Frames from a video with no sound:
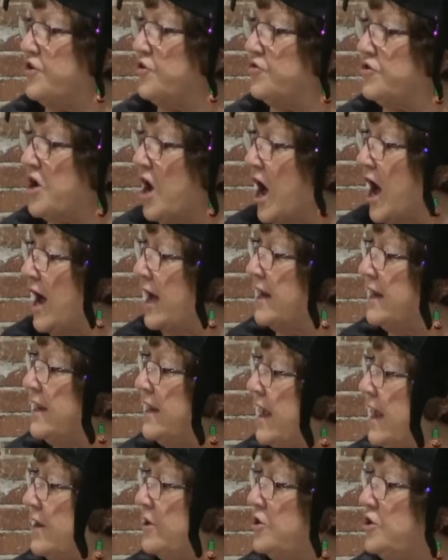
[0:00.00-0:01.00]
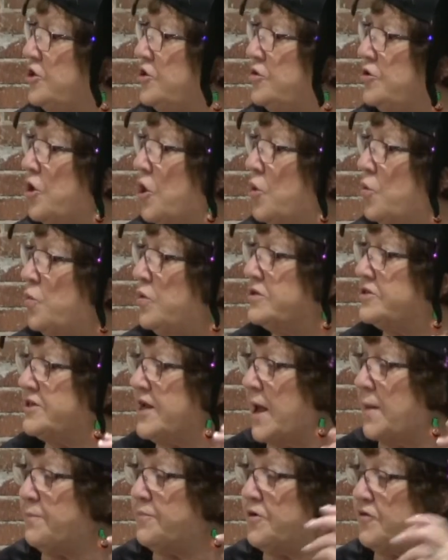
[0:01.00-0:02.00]
you're naughty and you know it,
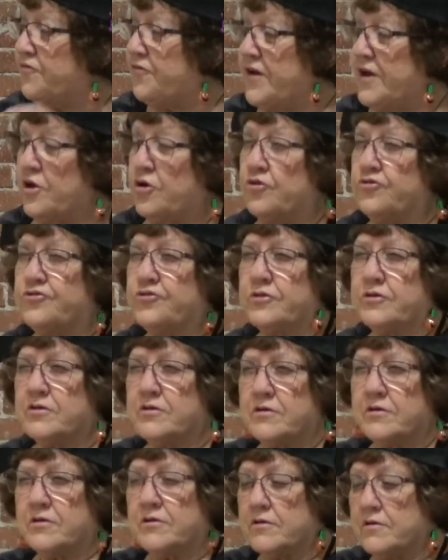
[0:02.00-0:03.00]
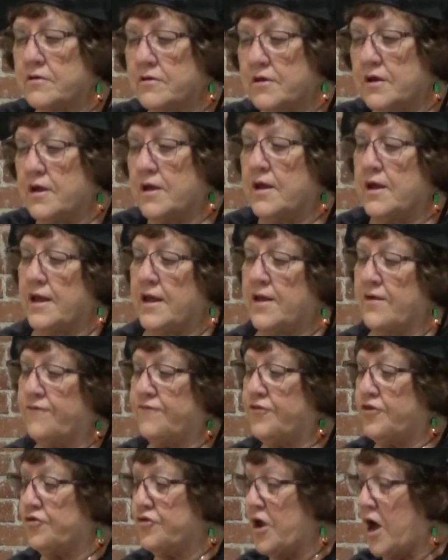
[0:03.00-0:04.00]
snap your fingers.
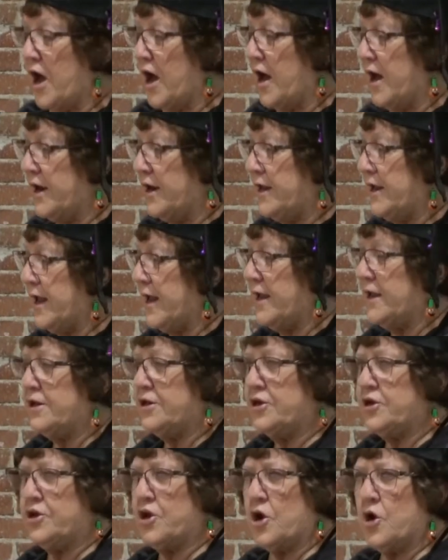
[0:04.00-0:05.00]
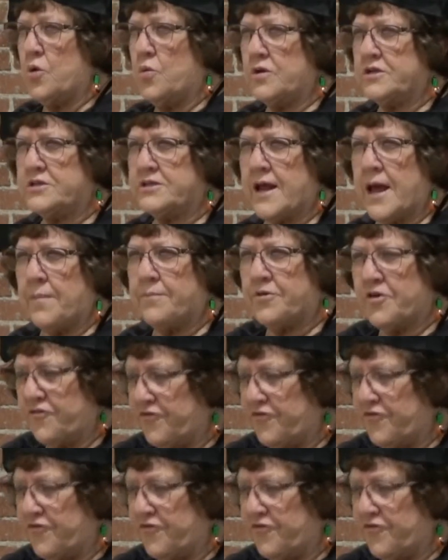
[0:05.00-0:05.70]
If you're naughty and you know it, snap your